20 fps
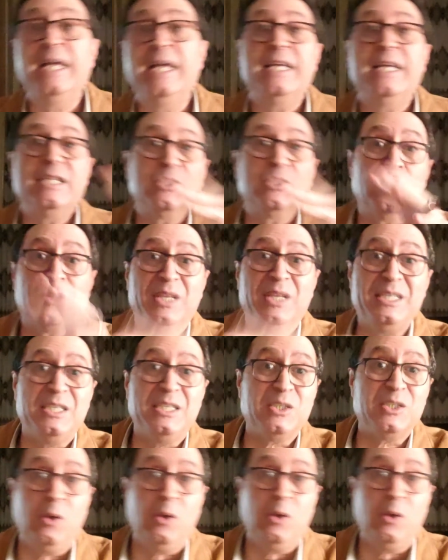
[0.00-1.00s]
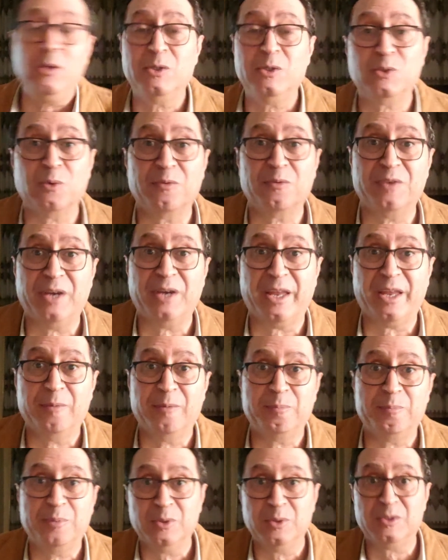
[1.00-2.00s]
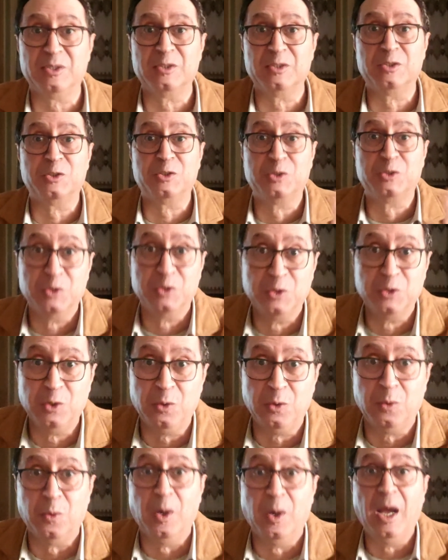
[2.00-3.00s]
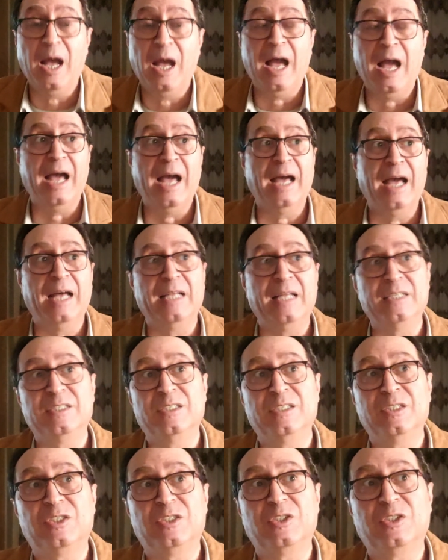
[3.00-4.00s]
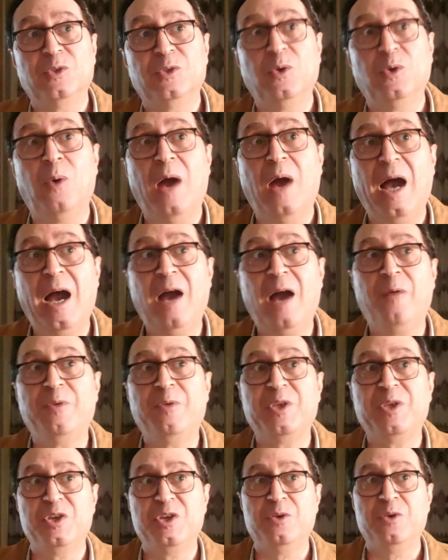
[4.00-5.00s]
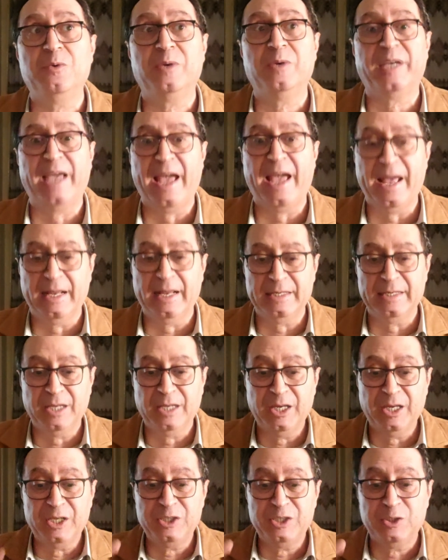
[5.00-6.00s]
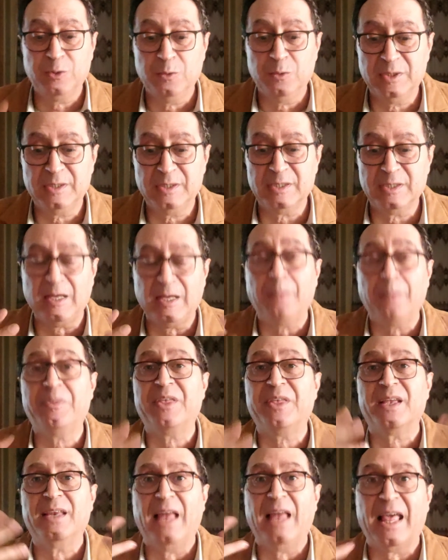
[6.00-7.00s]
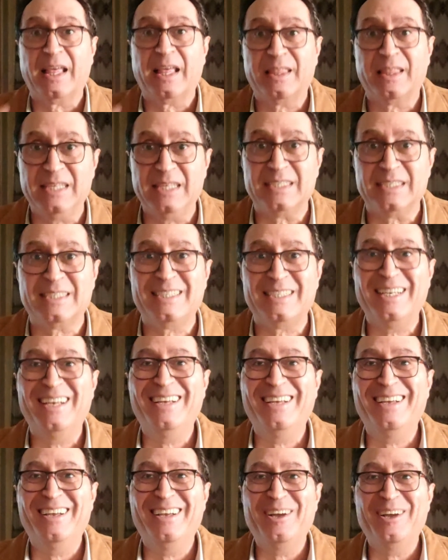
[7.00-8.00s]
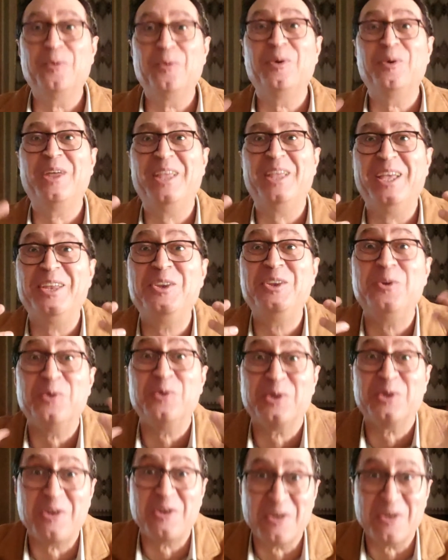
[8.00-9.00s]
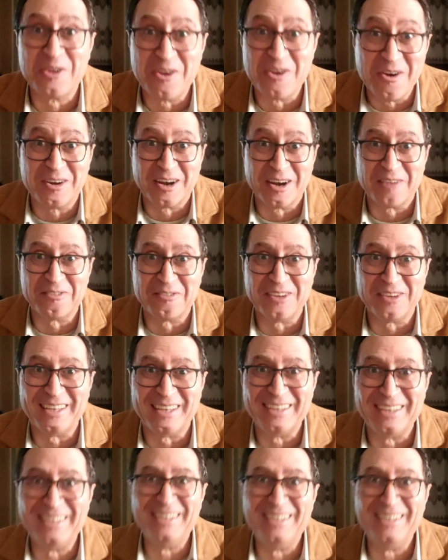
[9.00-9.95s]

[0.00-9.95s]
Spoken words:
So this is also very important to know, and to know how you can use something like this in your choreography.